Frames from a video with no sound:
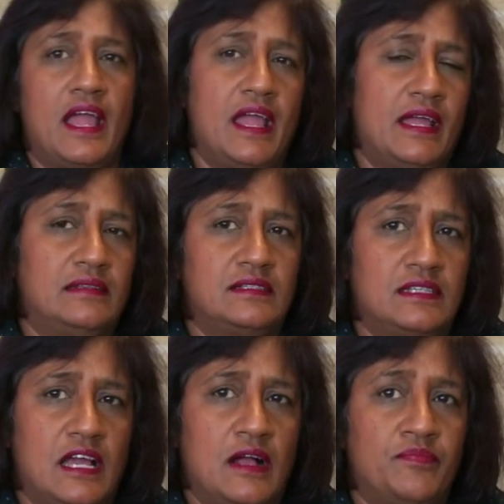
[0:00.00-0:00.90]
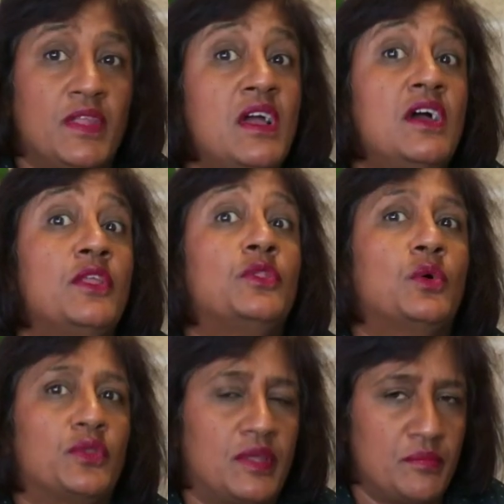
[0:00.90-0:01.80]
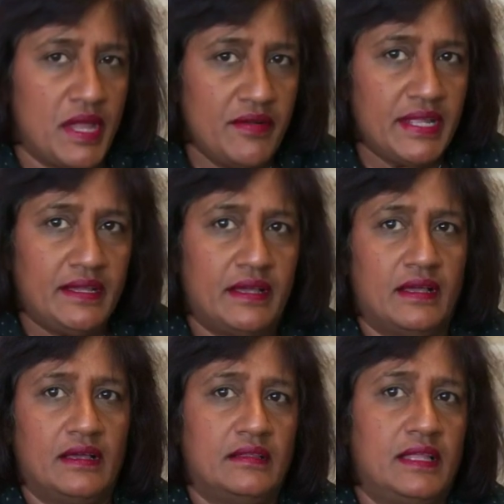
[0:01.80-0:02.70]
and North America.